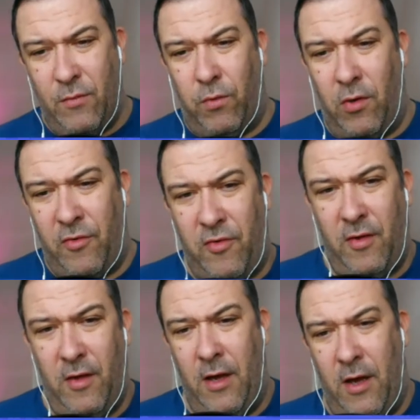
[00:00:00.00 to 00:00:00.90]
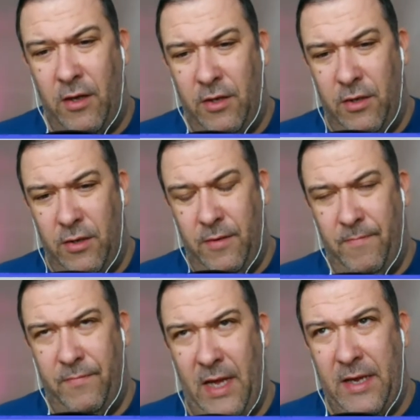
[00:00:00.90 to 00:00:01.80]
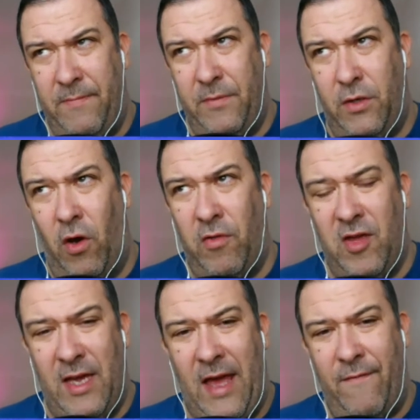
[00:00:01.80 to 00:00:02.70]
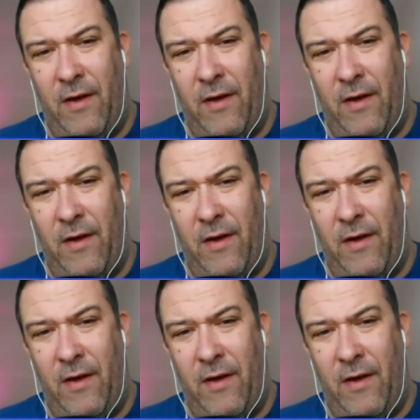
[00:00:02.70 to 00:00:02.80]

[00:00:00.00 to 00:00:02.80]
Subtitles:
was they got together.